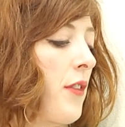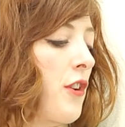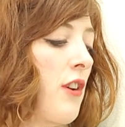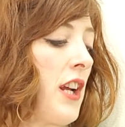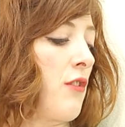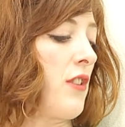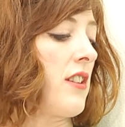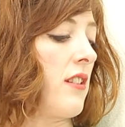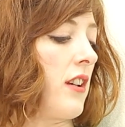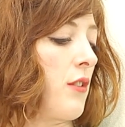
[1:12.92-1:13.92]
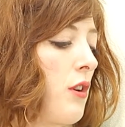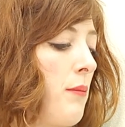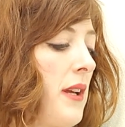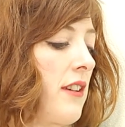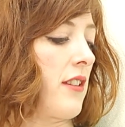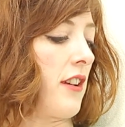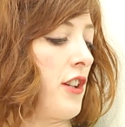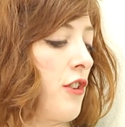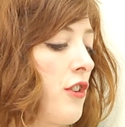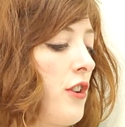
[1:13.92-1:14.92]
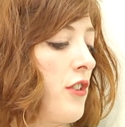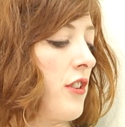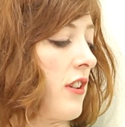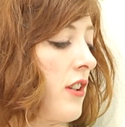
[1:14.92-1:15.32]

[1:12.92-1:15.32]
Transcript: for the trained reasoner to admit such intrusions